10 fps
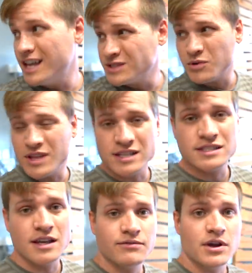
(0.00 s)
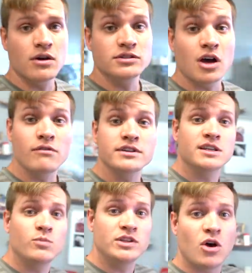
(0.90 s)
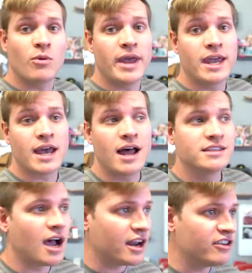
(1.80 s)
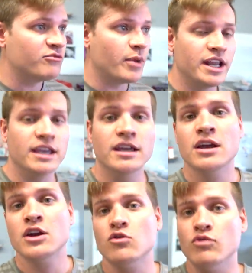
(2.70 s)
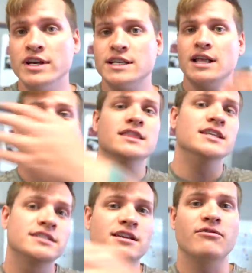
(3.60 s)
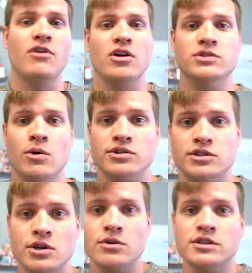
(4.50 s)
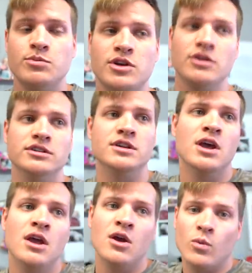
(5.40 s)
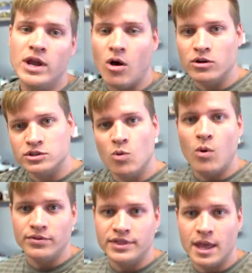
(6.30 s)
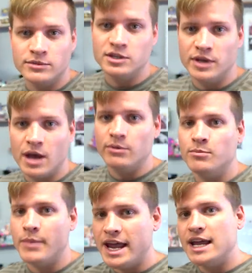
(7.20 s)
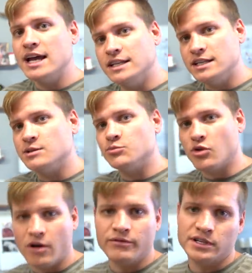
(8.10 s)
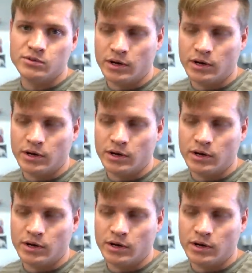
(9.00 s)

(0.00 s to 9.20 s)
that's where that stuff goes. Obviously, we don't make a ton of money reselling this stuff on to our students because we also want them to be able to make a decent profit as